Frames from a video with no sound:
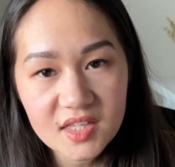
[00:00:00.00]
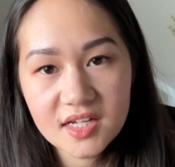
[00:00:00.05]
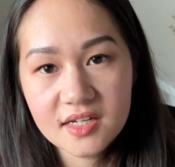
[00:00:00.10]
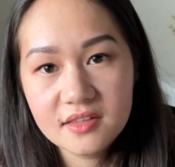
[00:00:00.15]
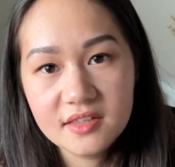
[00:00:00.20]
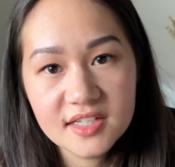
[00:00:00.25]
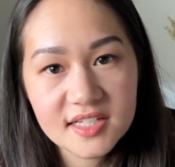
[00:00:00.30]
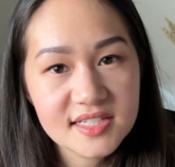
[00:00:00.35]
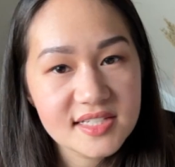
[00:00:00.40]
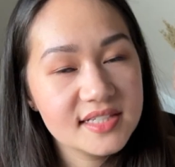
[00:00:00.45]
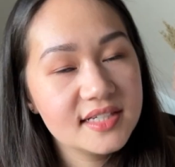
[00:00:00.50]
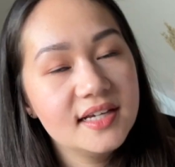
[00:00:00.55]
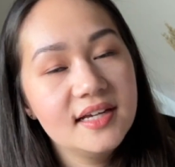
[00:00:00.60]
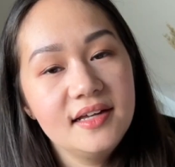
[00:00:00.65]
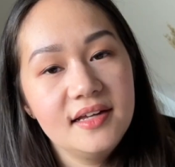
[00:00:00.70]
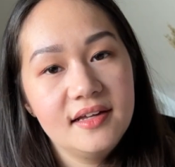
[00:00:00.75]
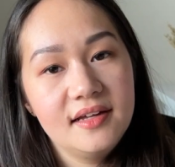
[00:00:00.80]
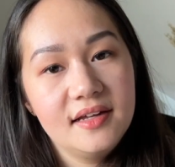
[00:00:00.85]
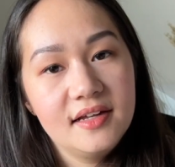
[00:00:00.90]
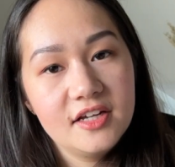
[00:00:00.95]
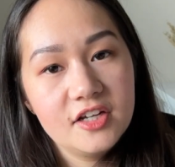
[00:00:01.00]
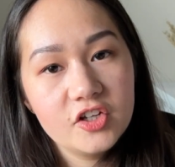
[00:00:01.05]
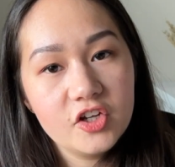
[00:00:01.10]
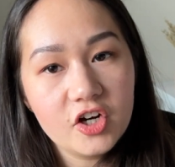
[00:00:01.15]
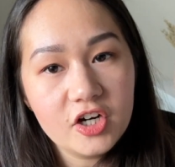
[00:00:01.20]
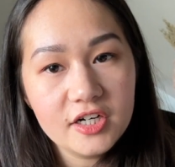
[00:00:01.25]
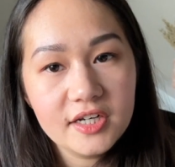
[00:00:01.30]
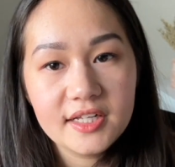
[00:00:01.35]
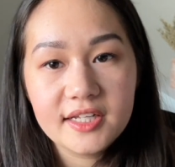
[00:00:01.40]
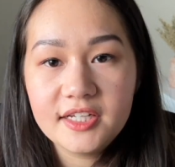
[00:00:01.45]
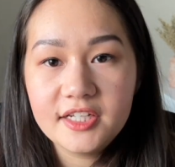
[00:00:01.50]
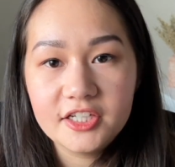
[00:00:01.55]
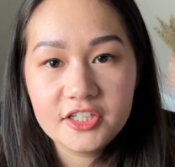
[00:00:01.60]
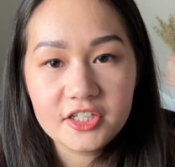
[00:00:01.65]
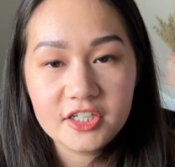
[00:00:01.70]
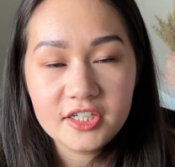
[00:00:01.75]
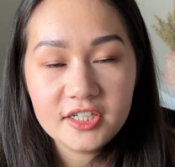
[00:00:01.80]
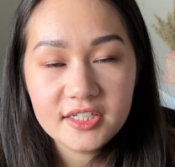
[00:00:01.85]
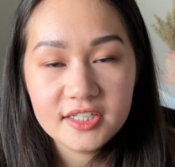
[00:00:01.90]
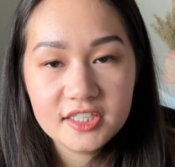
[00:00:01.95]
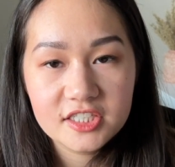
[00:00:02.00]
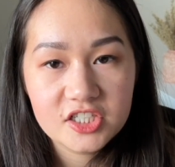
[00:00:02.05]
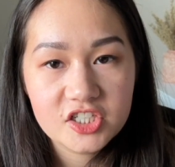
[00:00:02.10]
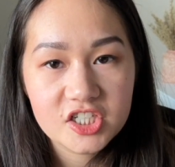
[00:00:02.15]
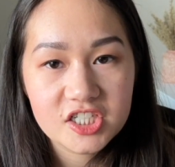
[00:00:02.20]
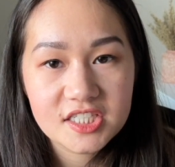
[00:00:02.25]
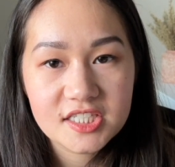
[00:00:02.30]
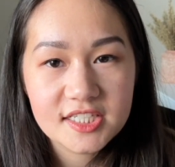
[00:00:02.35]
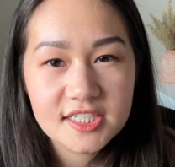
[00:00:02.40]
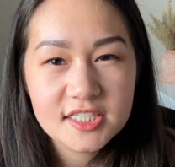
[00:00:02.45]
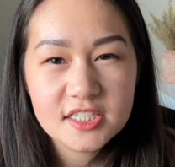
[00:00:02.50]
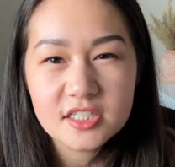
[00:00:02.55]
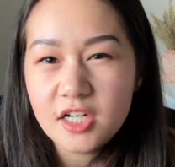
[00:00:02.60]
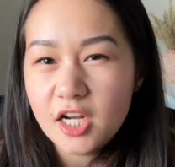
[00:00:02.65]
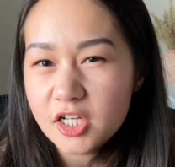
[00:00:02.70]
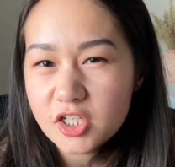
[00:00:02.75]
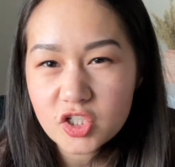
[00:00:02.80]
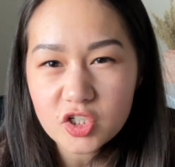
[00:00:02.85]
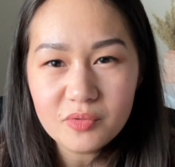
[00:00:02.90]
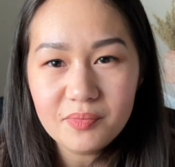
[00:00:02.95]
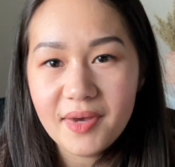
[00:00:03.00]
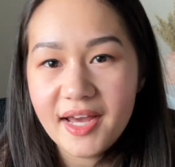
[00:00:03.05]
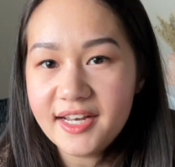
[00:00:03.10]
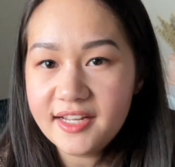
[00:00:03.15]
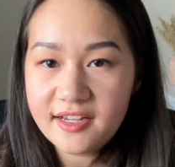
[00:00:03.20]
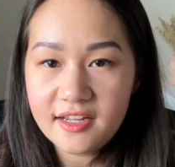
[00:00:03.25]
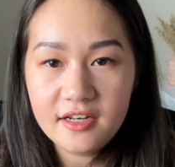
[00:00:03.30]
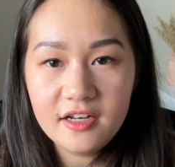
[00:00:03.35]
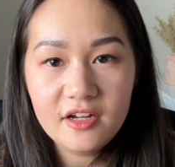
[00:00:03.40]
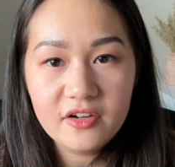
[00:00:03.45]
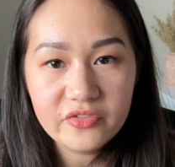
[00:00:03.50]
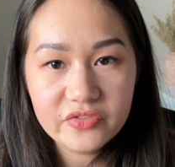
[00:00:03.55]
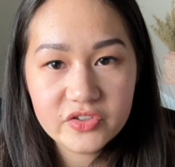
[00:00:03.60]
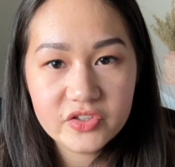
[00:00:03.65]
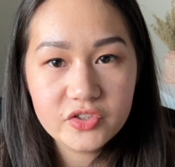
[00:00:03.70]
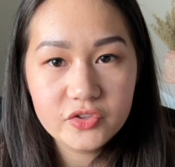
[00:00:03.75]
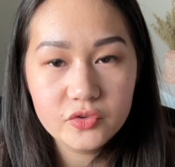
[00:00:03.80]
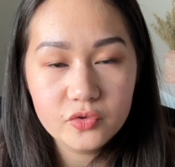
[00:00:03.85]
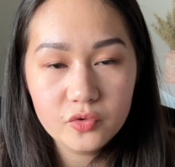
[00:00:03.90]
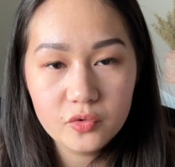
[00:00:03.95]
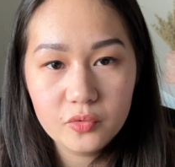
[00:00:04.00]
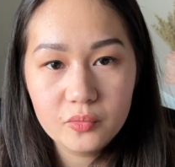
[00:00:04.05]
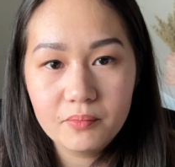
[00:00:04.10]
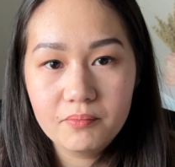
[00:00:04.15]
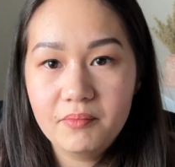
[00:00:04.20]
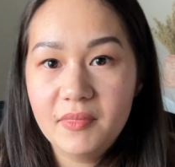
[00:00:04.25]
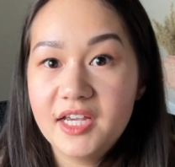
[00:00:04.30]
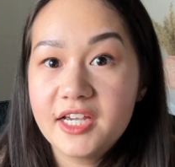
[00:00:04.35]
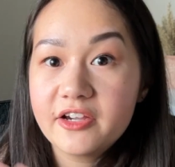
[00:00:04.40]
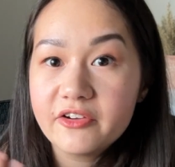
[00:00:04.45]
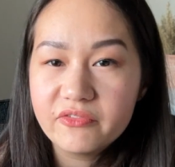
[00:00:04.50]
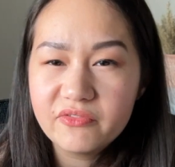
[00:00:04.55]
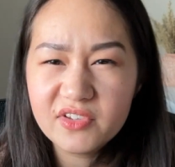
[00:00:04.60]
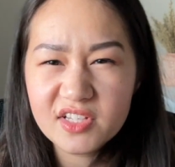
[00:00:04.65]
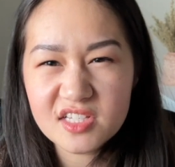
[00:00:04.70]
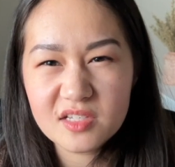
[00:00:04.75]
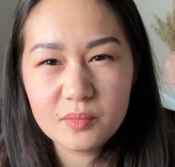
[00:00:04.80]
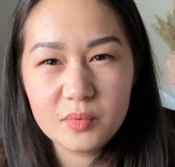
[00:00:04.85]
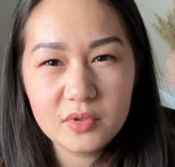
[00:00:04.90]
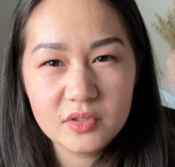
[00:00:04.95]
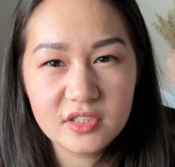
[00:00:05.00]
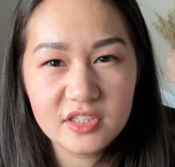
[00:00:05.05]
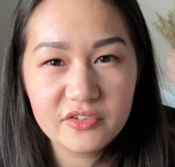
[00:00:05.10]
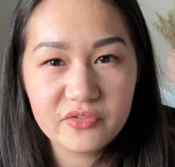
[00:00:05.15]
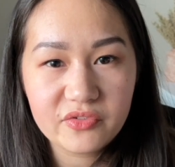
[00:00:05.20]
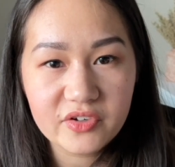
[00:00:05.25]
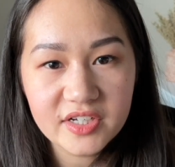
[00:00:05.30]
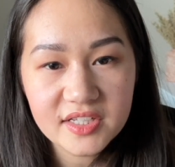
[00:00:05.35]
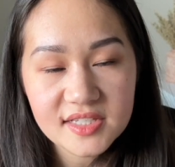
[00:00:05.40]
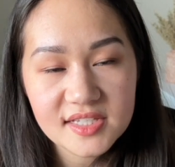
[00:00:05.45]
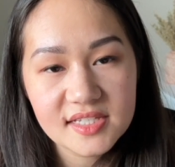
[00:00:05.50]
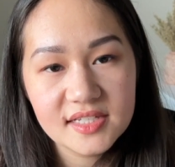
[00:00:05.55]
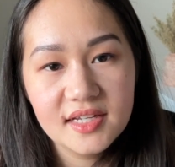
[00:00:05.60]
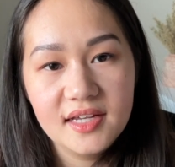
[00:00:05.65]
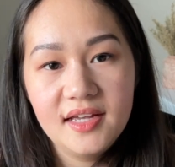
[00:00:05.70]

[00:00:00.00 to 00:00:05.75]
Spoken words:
This yarn here, it just is not dramatic enough to make a visible difference.